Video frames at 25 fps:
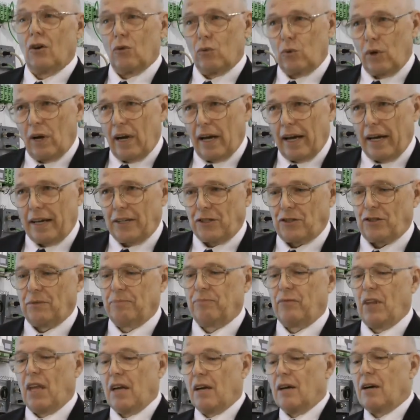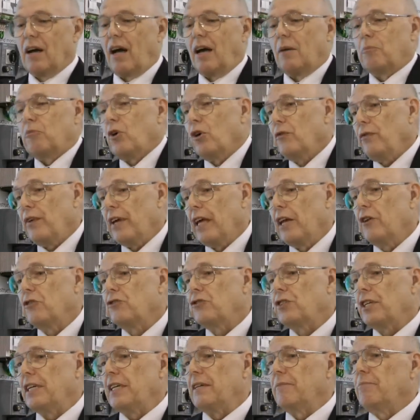Right.
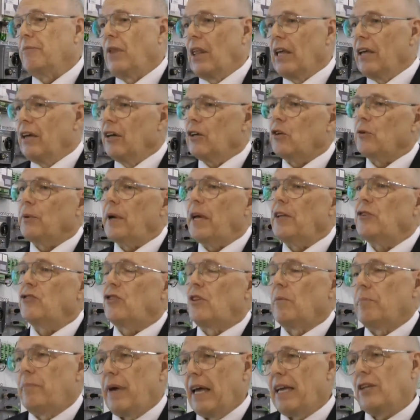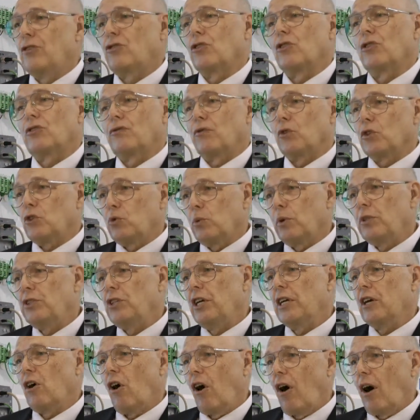ProfiEnergy creates the basis for
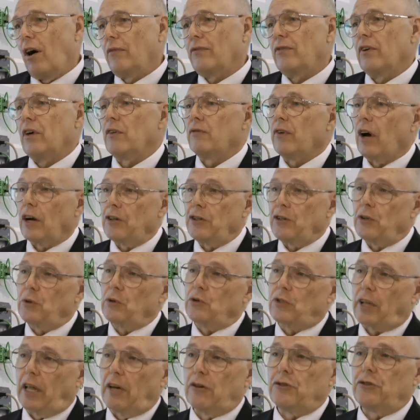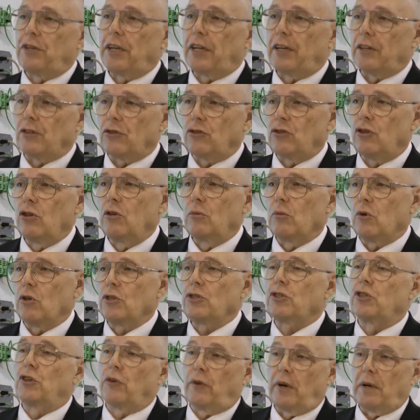switching off of unused energy
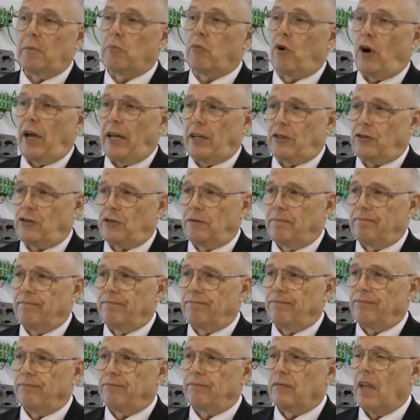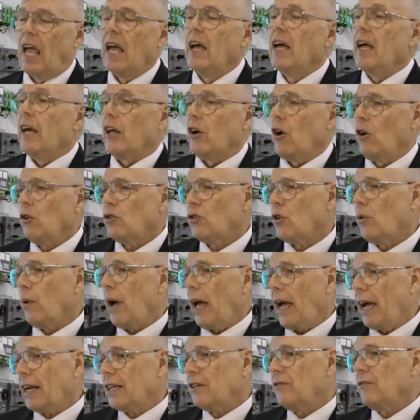consumers during breaks. It also
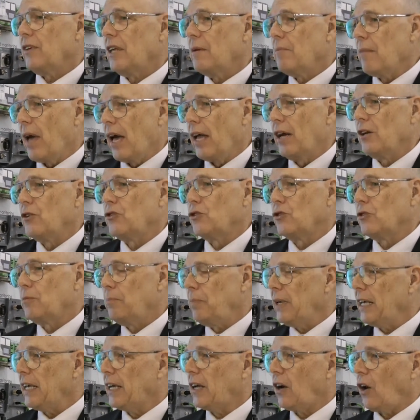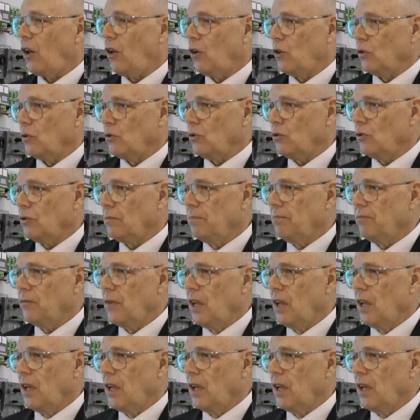actively manages peak loads.